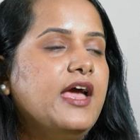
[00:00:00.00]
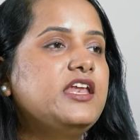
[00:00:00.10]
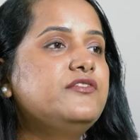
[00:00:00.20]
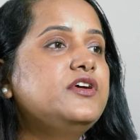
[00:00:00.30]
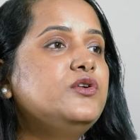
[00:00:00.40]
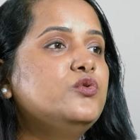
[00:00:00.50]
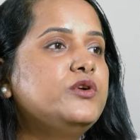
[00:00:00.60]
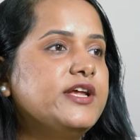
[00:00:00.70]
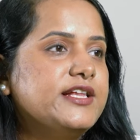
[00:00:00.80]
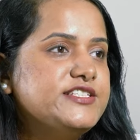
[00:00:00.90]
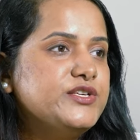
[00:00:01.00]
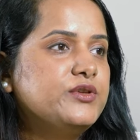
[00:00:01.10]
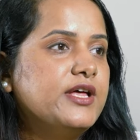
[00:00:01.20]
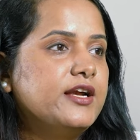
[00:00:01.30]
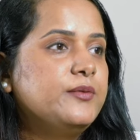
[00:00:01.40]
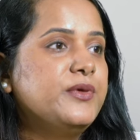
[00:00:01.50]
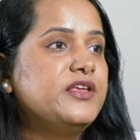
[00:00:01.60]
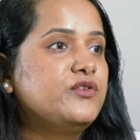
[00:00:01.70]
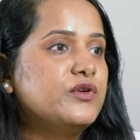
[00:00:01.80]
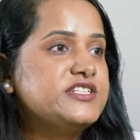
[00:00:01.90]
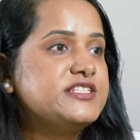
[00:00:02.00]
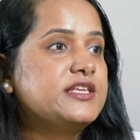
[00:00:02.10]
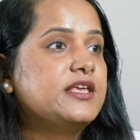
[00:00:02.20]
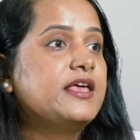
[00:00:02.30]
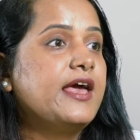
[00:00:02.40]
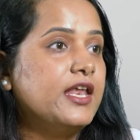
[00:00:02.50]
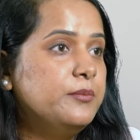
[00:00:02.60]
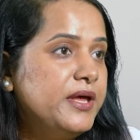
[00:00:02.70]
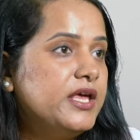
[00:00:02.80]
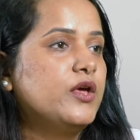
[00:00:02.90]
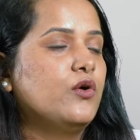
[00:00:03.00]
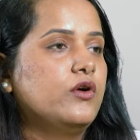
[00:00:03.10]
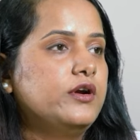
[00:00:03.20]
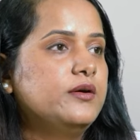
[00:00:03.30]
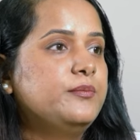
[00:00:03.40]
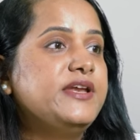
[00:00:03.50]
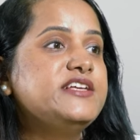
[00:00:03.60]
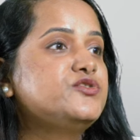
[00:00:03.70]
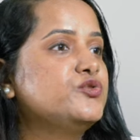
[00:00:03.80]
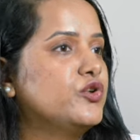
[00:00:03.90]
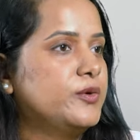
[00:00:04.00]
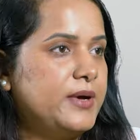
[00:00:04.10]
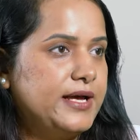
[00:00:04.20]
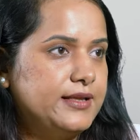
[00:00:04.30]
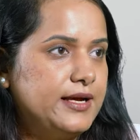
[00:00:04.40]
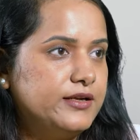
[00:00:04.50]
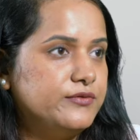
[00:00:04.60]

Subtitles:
Anyone who tells you that PCOS can be cured, please do not buy that